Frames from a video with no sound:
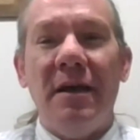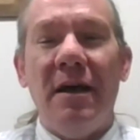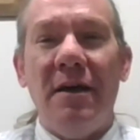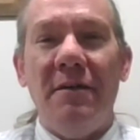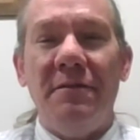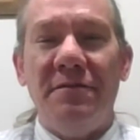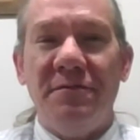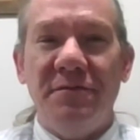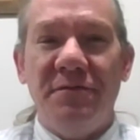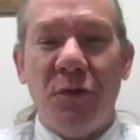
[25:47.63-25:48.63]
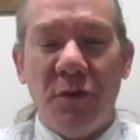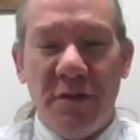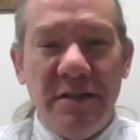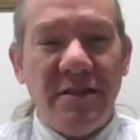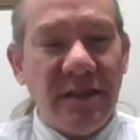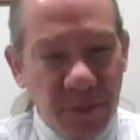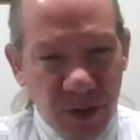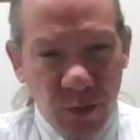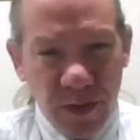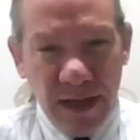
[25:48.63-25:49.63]
uh, for the
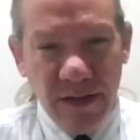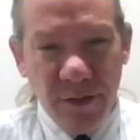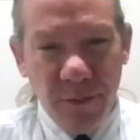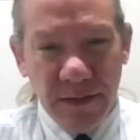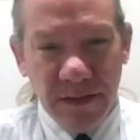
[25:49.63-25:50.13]
subsequent annual